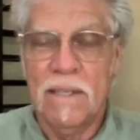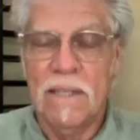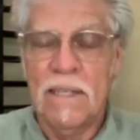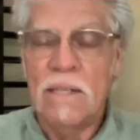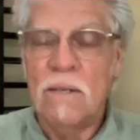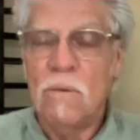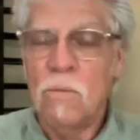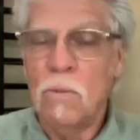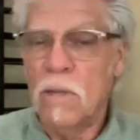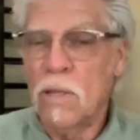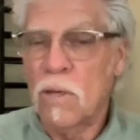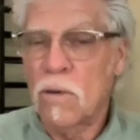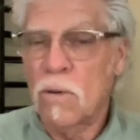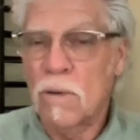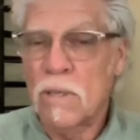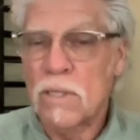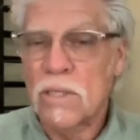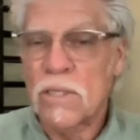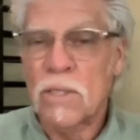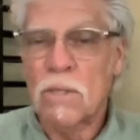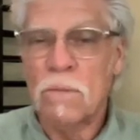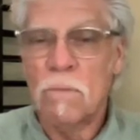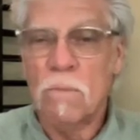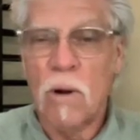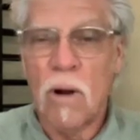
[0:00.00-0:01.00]
With the
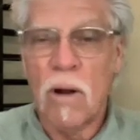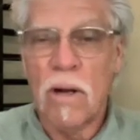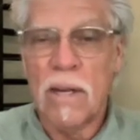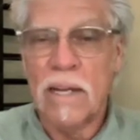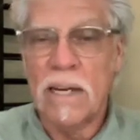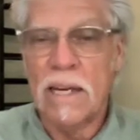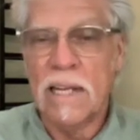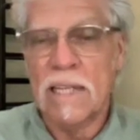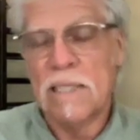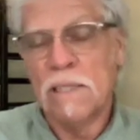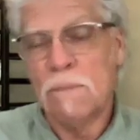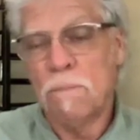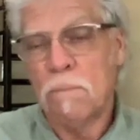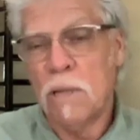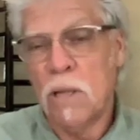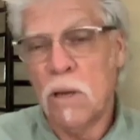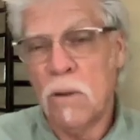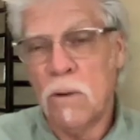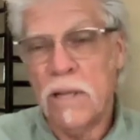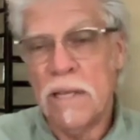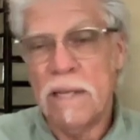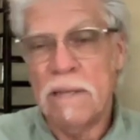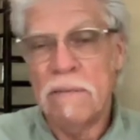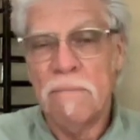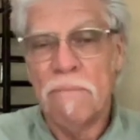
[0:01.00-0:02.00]
crystal market
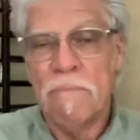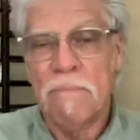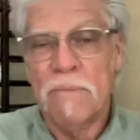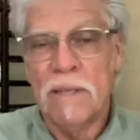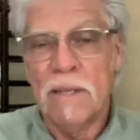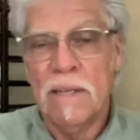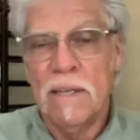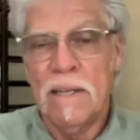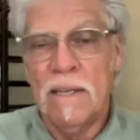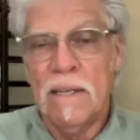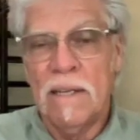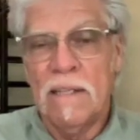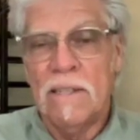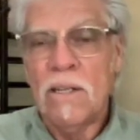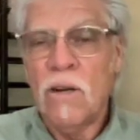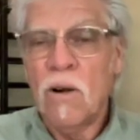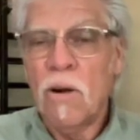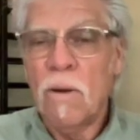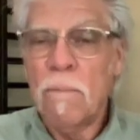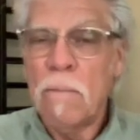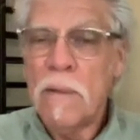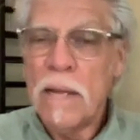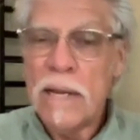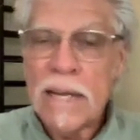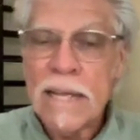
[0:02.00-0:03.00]
exploding, there are
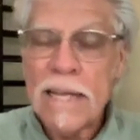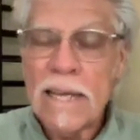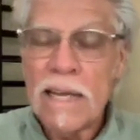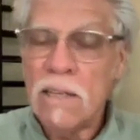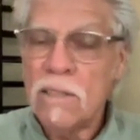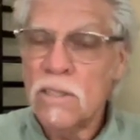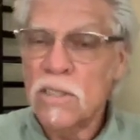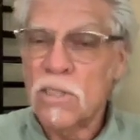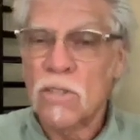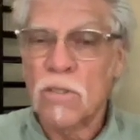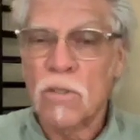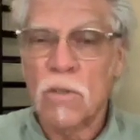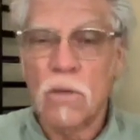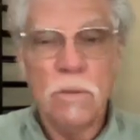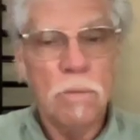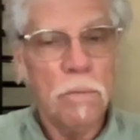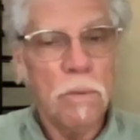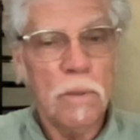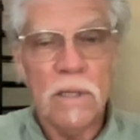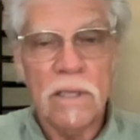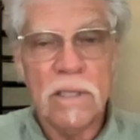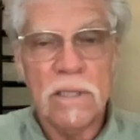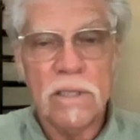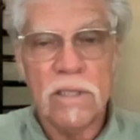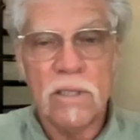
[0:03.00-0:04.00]
many
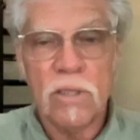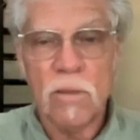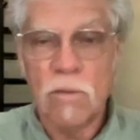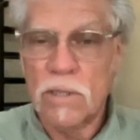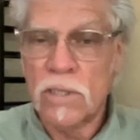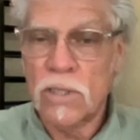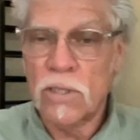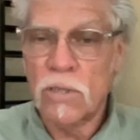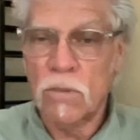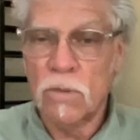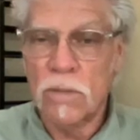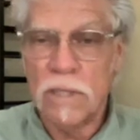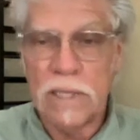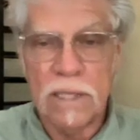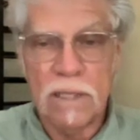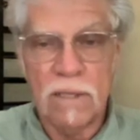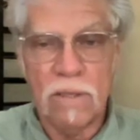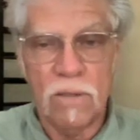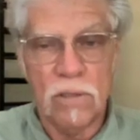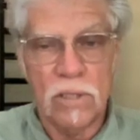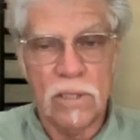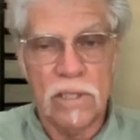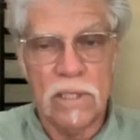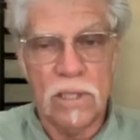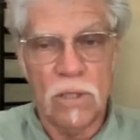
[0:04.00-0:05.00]
unscrupulous crystal
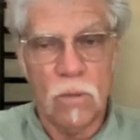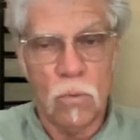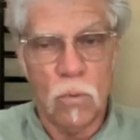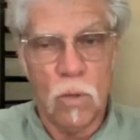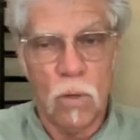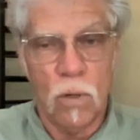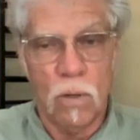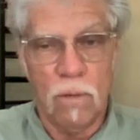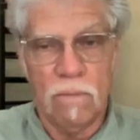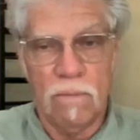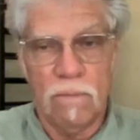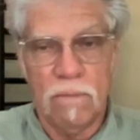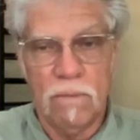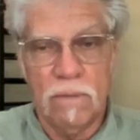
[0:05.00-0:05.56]
dealers in the world.